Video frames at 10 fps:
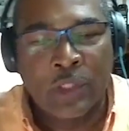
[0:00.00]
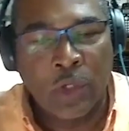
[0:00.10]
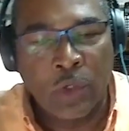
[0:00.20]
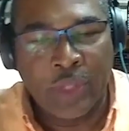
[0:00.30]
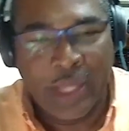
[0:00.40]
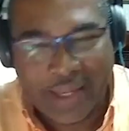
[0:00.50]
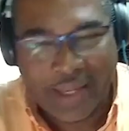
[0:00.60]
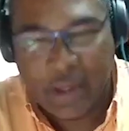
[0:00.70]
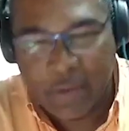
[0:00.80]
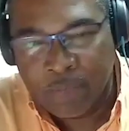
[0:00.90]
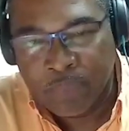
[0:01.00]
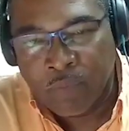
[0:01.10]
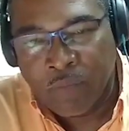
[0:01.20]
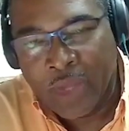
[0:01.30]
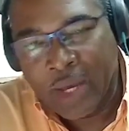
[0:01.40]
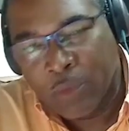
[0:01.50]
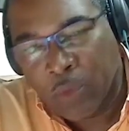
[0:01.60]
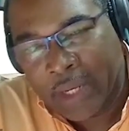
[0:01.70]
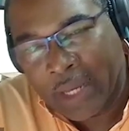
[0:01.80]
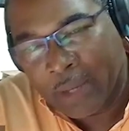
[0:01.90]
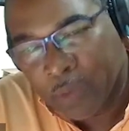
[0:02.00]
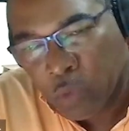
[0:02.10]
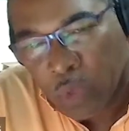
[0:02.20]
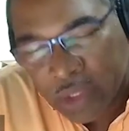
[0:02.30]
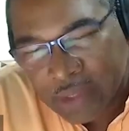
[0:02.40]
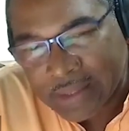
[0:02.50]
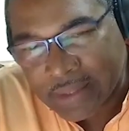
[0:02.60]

So they came, and what happened was